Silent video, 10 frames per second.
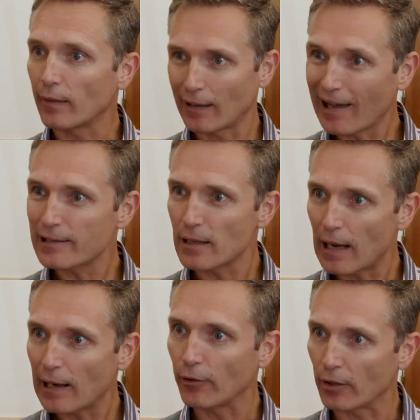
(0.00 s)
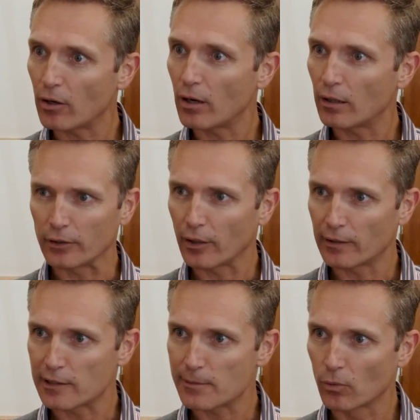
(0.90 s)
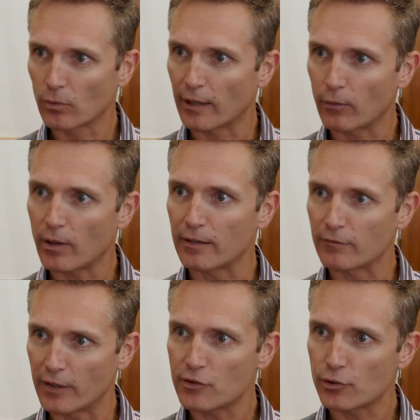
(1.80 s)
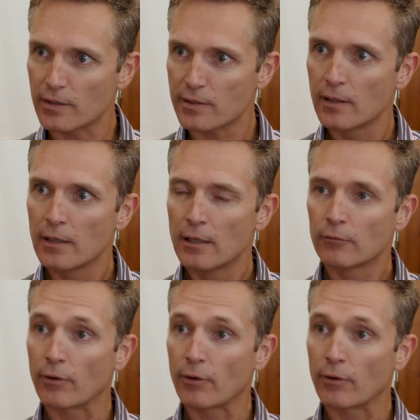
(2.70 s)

They like to hire a car and go and explore. They're quite adventurous. Yep.